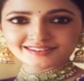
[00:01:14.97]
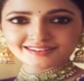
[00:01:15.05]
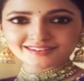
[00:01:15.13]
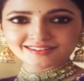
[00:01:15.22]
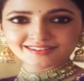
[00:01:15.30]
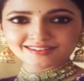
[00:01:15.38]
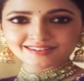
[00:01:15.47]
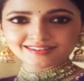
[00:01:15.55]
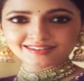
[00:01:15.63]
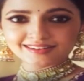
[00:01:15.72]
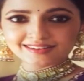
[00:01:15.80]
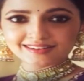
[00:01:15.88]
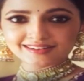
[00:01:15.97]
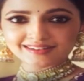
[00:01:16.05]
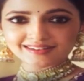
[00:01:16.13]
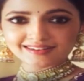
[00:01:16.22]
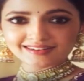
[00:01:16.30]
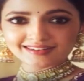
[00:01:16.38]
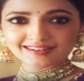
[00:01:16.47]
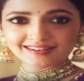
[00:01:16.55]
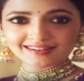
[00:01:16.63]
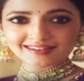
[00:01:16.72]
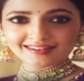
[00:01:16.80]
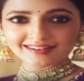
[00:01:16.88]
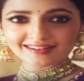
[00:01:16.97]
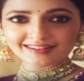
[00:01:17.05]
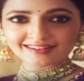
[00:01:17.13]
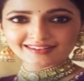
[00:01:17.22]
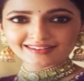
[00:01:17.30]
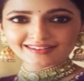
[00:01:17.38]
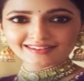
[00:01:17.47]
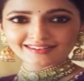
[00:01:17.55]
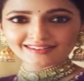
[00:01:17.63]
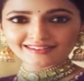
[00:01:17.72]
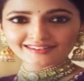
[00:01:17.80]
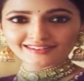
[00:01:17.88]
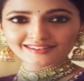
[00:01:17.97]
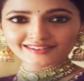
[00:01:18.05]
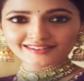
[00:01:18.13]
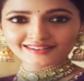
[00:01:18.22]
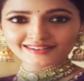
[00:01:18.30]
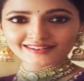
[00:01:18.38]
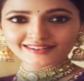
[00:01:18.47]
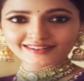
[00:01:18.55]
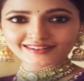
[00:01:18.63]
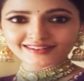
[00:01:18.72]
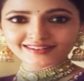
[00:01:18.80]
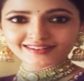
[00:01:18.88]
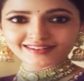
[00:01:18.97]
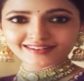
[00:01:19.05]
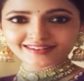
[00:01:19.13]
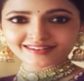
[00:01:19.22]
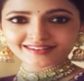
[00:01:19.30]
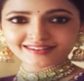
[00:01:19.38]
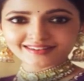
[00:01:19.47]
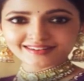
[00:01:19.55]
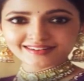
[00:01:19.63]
The person shown says nothing.